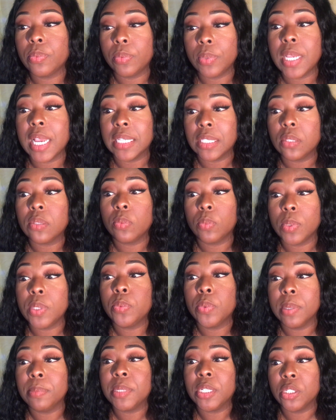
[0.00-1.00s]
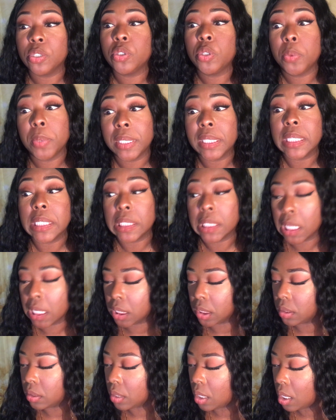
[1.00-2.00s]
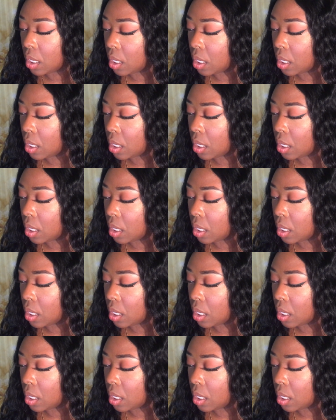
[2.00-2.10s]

Yes, we women are doing these things.